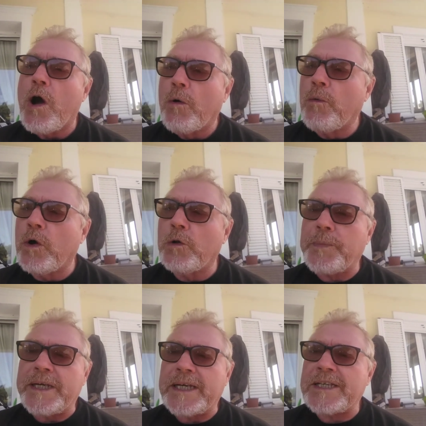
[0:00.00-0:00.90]
will
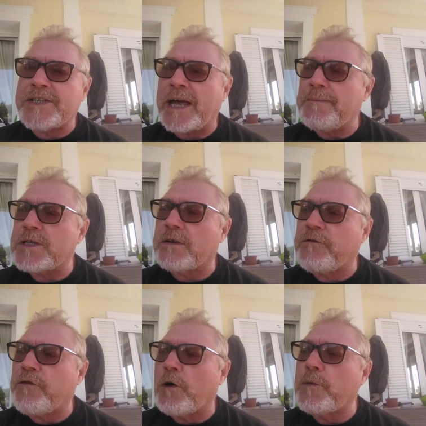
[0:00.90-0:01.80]
be exempt
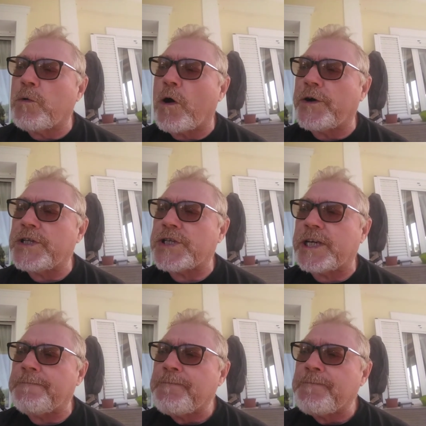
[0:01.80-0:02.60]
from quarantine.